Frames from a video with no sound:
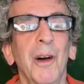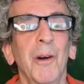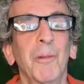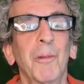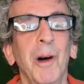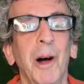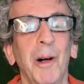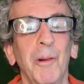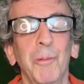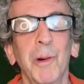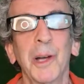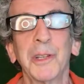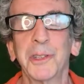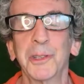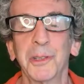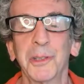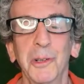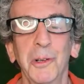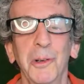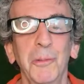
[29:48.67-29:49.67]
Well, what
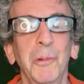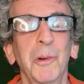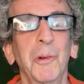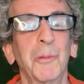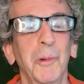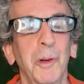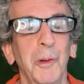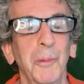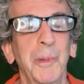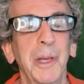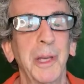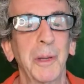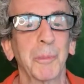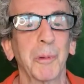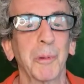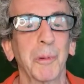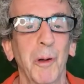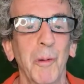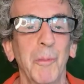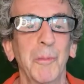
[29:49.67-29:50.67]
tool would be
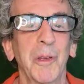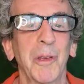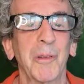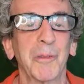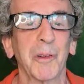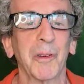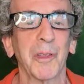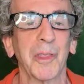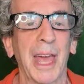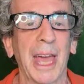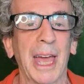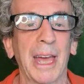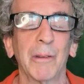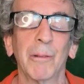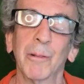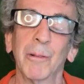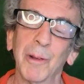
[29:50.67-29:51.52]
appropriate for that?